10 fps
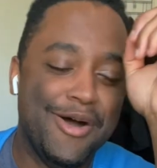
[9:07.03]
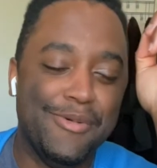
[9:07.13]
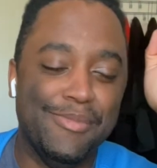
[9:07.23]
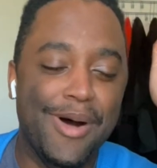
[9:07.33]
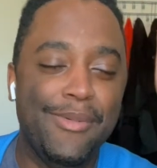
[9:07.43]

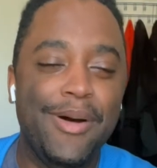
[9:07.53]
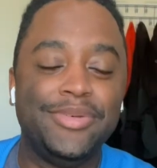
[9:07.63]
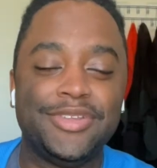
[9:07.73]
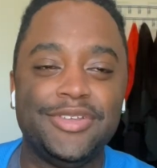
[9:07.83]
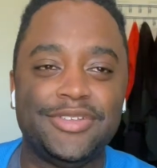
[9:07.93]
My mom
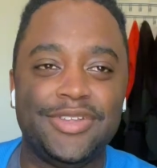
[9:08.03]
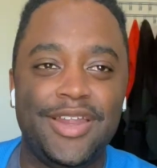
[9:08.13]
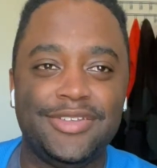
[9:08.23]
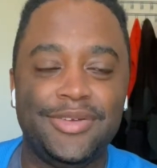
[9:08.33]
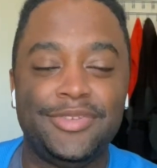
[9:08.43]
would still say
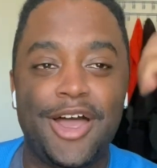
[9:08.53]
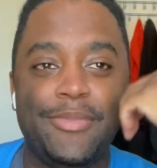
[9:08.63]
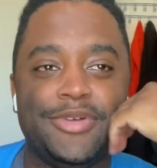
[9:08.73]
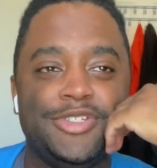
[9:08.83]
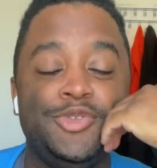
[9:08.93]
it sometimes,
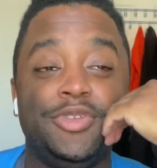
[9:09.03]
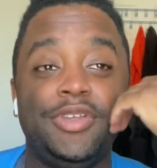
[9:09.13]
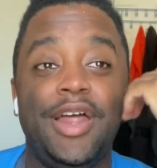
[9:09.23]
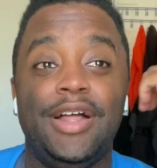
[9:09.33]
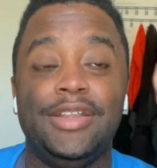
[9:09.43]
but she used to
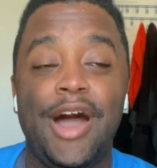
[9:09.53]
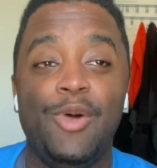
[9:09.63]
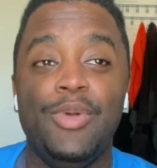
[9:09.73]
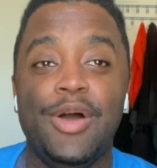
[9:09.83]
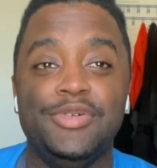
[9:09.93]
say it a lot
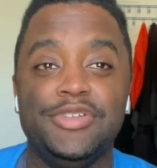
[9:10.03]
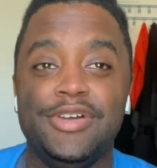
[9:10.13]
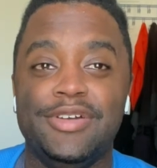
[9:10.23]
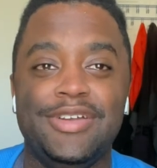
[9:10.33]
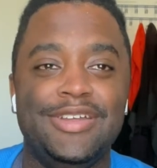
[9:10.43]
when I was
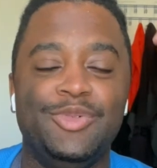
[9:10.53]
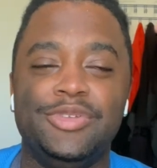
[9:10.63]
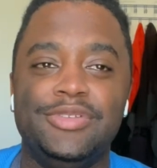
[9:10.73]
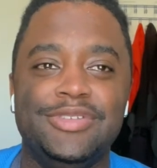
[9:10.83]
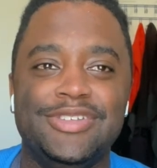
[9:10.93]
younger. It was
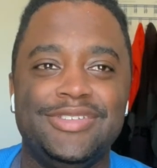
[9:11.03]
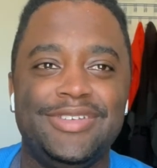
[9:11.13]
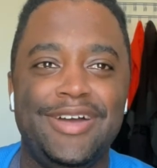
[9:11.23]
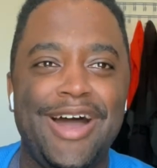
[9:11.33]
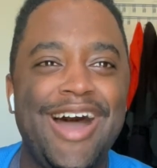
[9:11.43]
just,
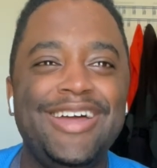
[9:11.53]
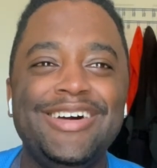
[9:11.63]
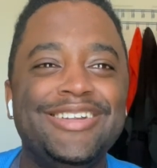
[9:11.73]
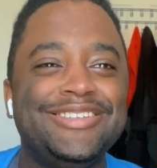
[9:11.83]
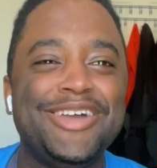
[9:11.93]
I didn't
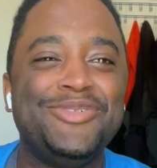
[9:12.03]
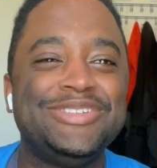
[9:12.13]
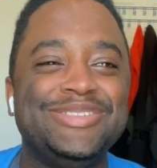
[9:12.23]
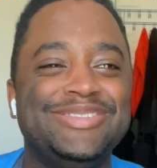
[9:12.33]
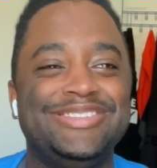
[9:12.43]
understand what
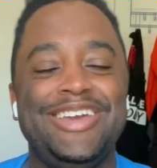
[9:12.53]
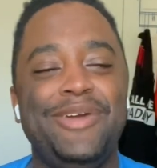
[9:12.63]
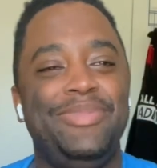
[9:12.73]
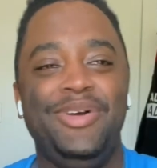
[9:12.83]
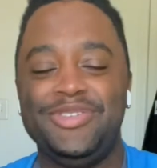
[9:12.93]
she was
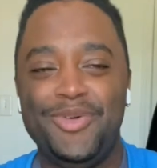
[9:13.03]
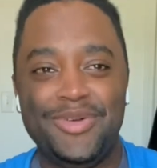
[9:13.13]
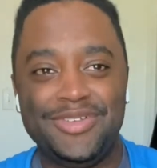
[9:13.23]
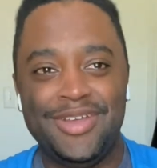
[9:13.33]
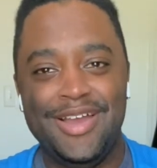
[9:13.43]
saying, but it was
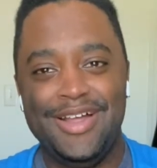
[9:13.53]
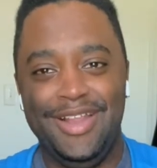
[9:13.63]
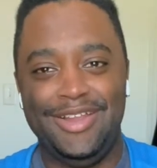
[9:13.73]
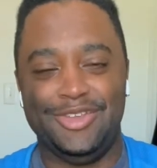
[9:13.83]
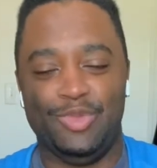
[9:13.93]
always
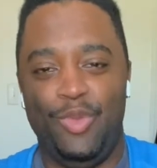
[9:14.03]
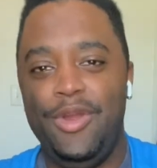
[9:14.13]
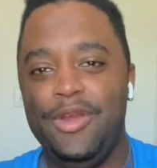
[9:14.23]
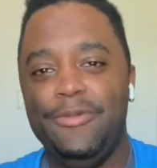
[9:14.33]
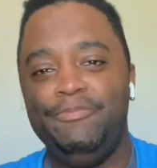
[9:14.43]
like this
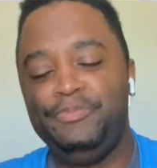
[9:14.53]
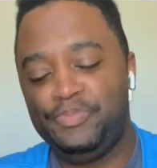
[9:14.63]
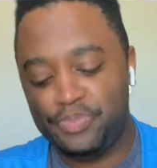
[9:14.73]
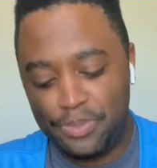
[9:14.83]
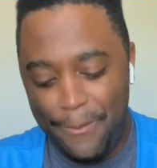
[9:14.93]
weird,
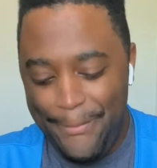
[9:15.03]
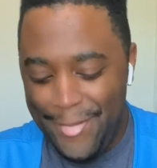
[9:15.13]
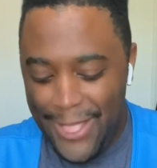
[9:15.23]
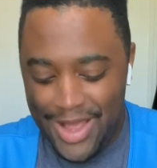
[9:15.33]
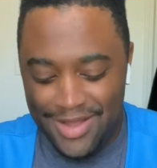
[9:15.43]

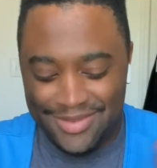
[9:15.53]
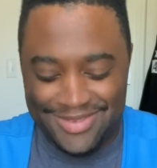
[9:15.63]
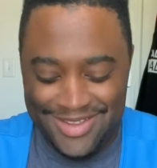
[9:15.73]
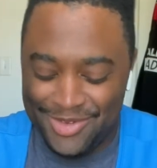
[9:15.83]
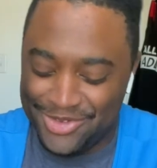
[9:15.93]

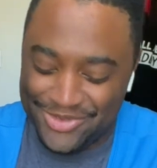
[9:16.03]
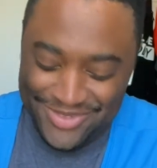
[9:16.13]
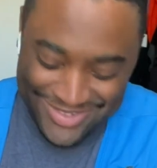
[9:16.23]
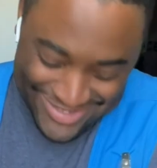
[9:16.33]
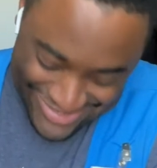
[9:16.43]
it was
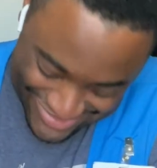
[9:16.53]
funny.